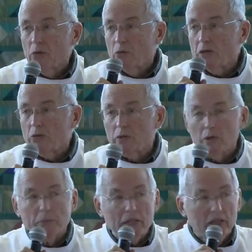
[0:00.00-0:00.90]
We
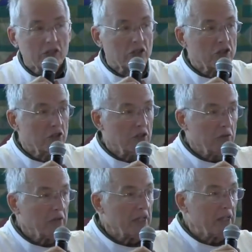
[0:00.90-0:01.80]
will be listened
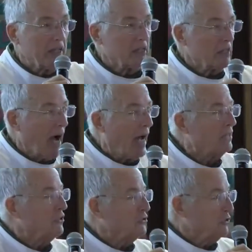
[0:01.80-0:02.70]
to. They
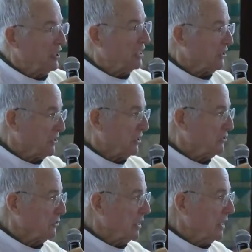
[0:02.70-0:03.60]
cannot treat us
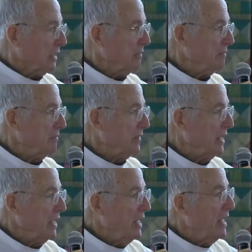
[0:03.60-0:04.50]
this way.
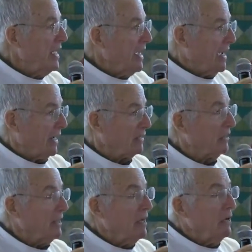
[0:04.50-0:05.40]
And
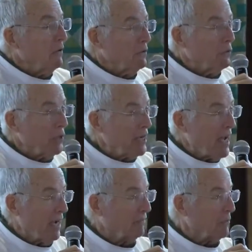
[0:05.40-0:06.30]

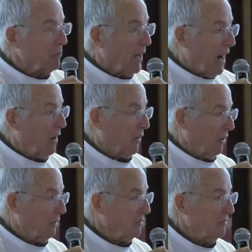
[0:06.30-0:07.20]
we have the
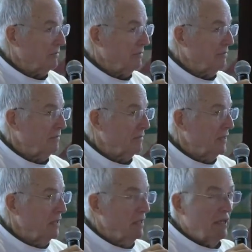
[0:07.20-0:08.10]
power.
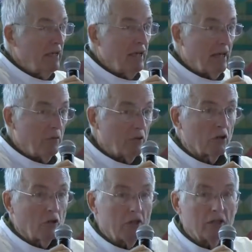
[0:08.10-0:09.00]
And we're
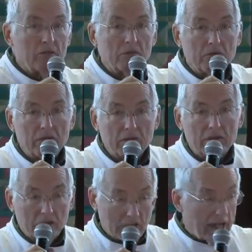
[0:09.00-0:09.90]
going to,
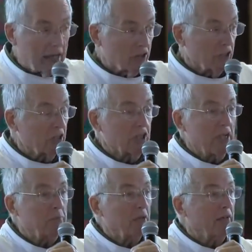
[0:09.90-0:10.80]
today is an
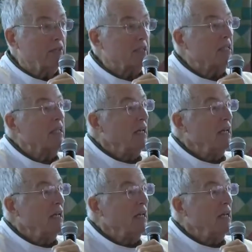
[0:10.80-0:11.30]
example of it.